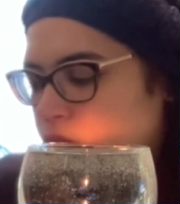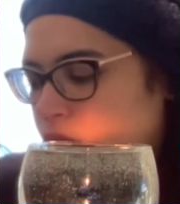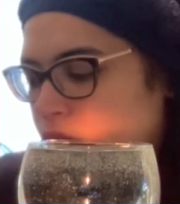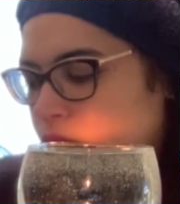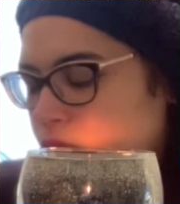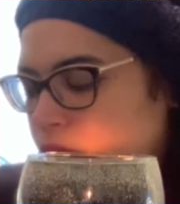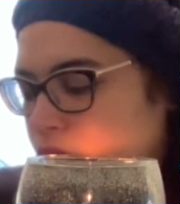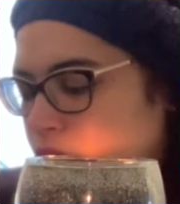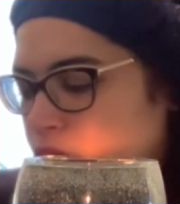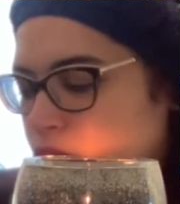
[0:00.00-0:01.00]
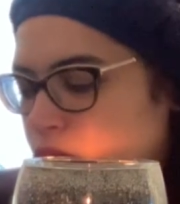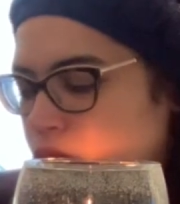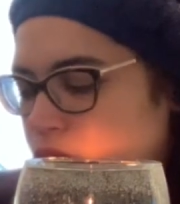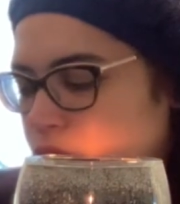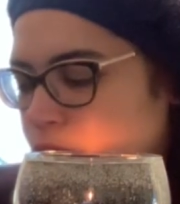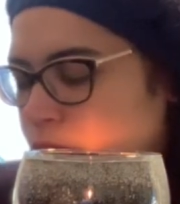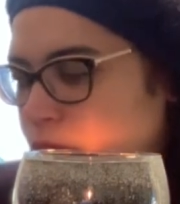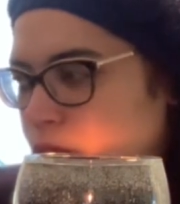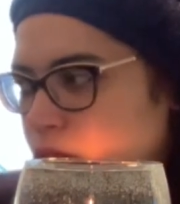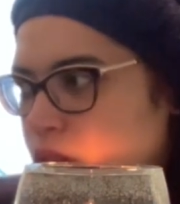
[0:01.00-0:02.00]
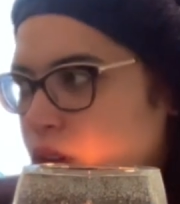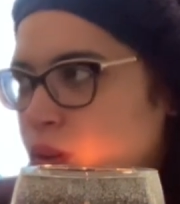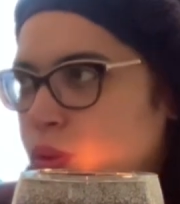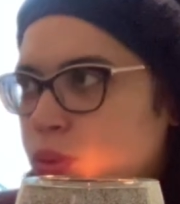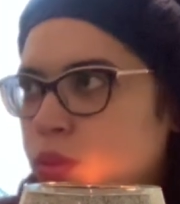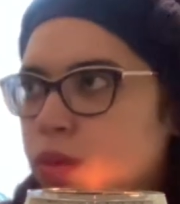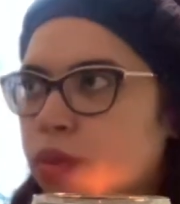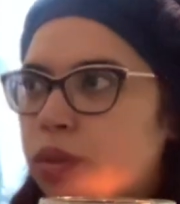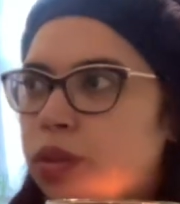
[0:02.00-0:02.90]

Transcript: like, you